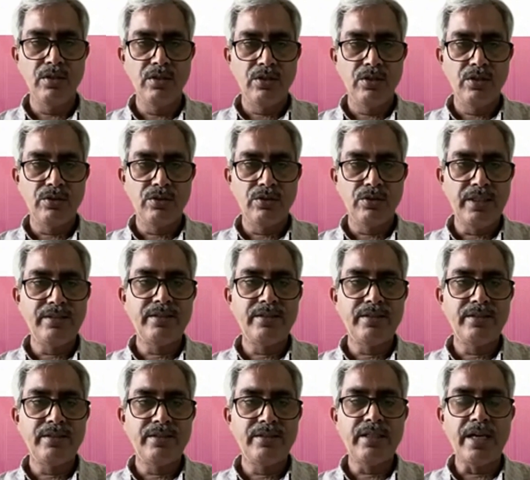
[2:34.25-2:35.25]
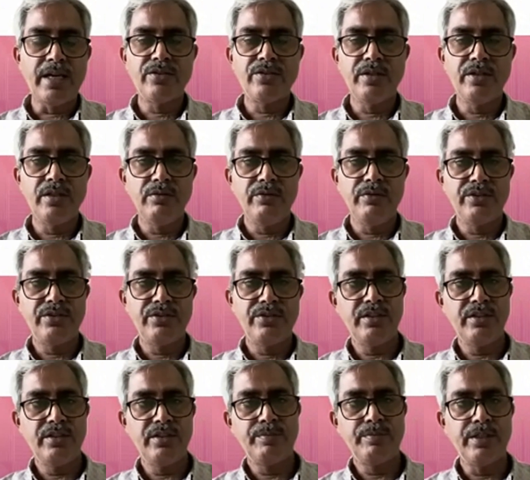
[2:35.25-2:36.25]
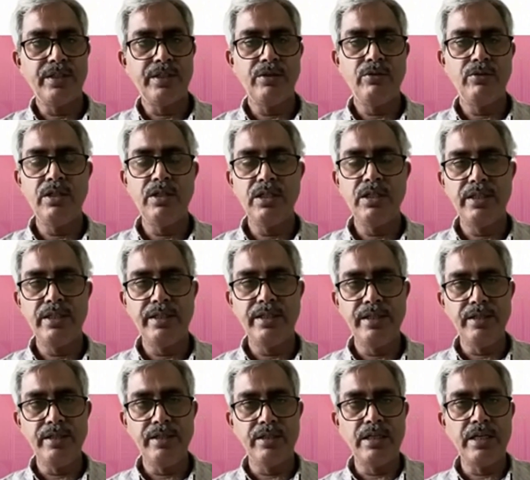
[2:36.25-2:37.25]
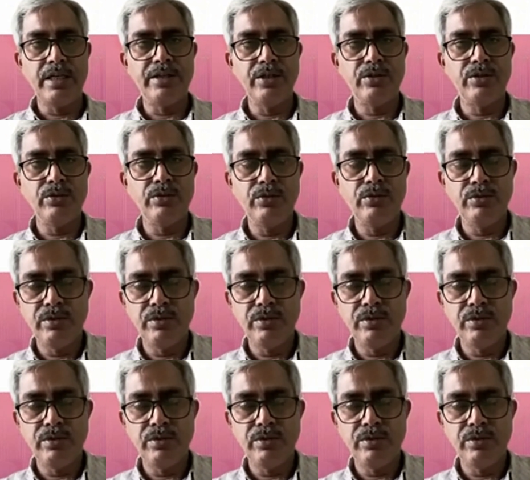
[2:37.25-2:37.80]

So this session, which is particularly related to,